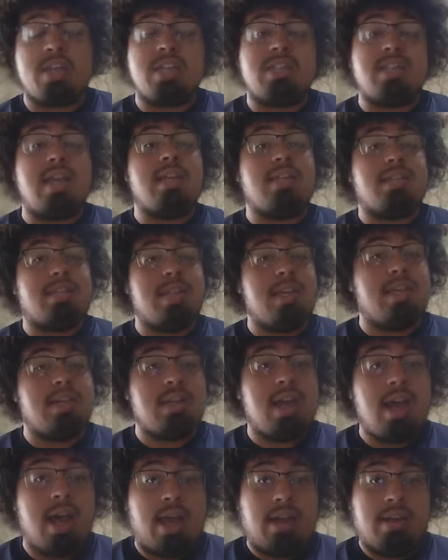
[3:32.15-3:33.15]
because they did
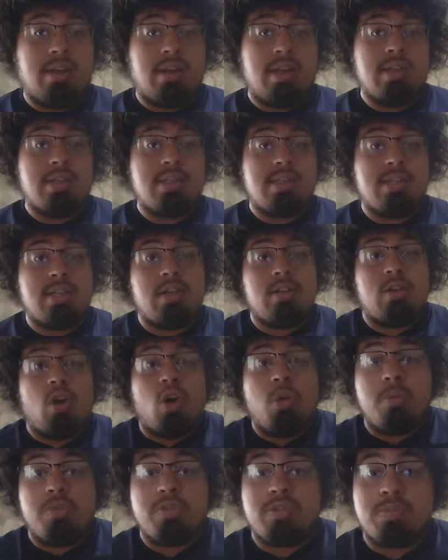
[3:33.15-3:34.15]
not and still
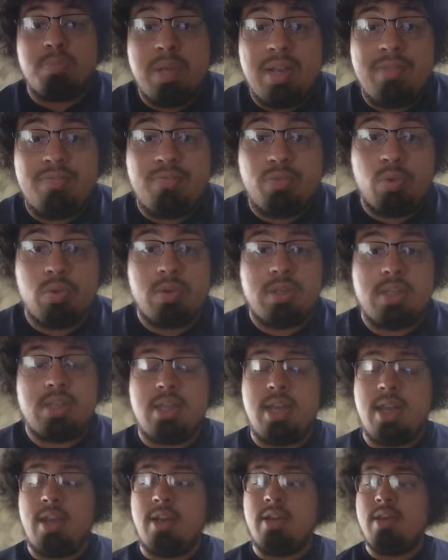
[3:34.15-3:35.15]
almost beat Florida
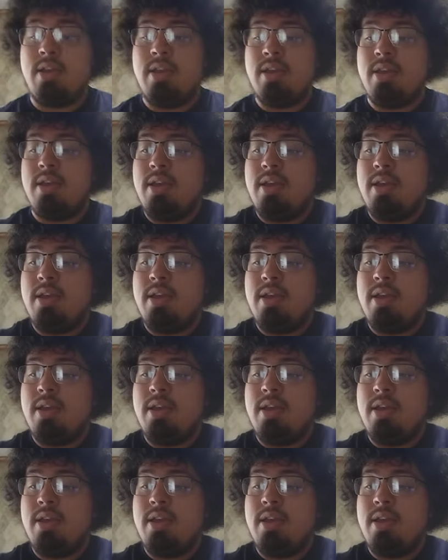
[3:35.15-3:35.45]
State.